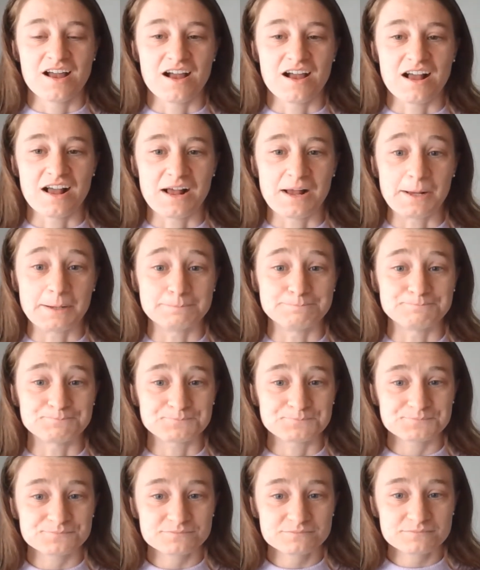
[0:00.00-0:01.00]

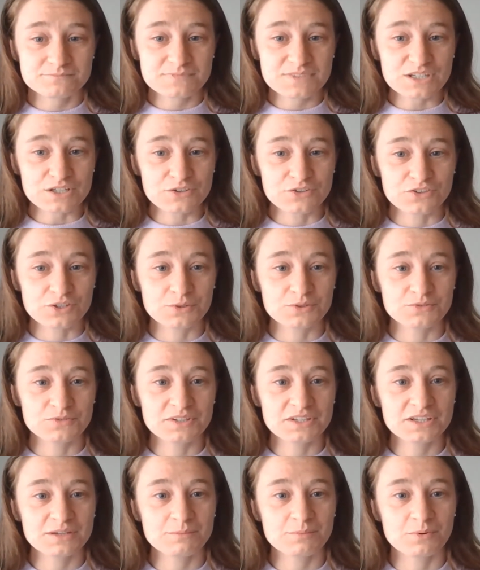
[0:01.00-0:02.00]
So it's
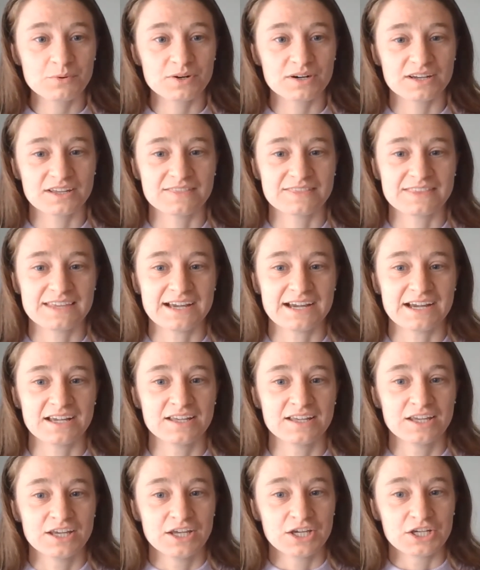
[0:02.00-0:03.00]
really important
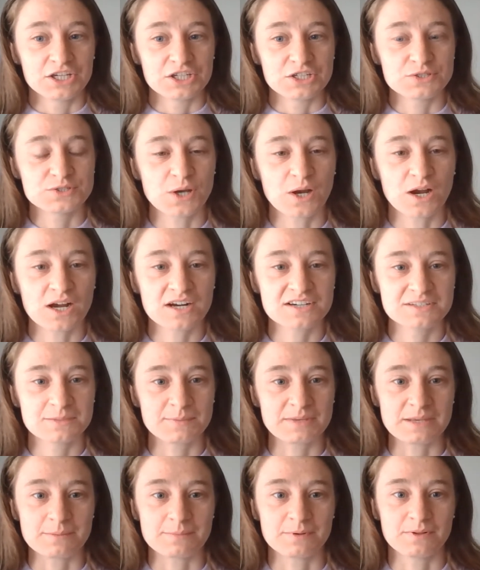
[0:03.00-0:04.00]
that you talk to
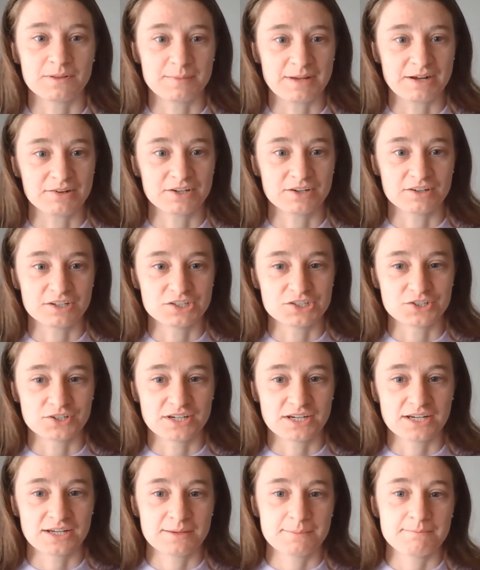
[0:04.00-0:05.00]
people about your
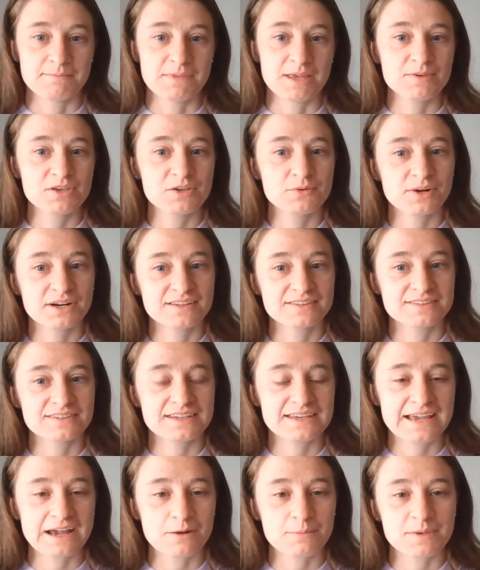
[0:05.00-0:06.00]
injury. Maybe you want to
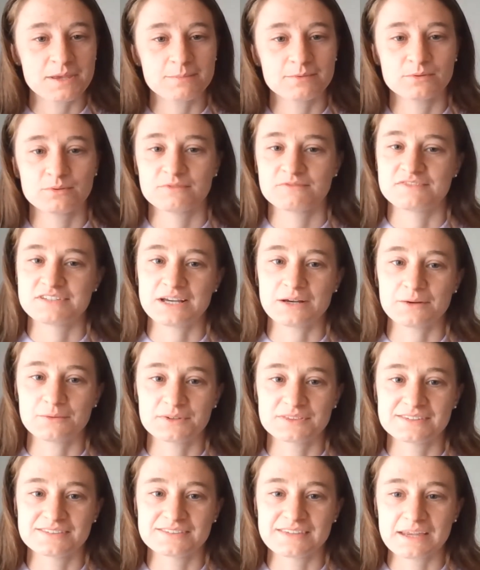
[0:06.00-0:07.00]
seek out people who have dealt
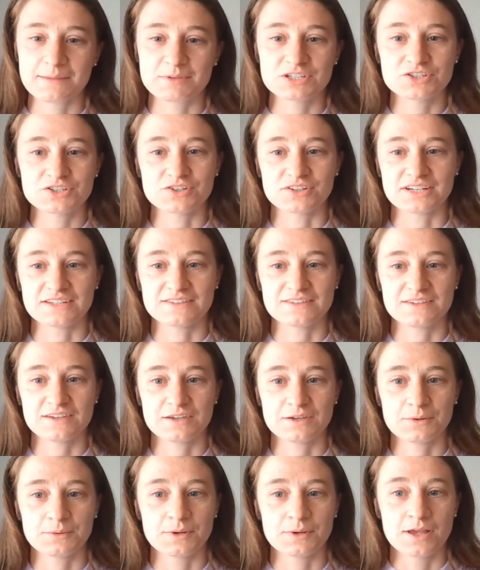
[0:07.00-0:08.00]
with the same injury as
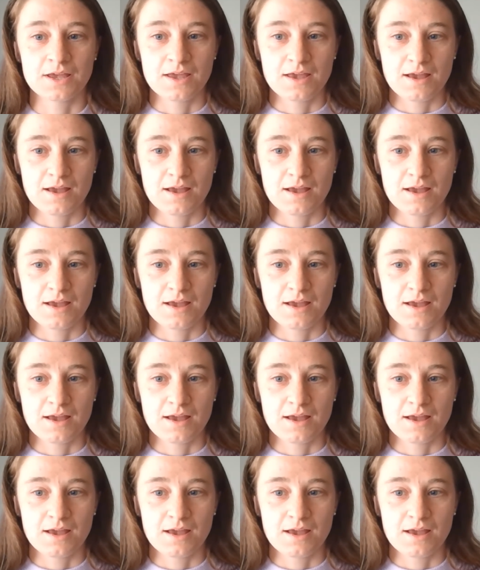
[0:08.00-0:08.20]
you.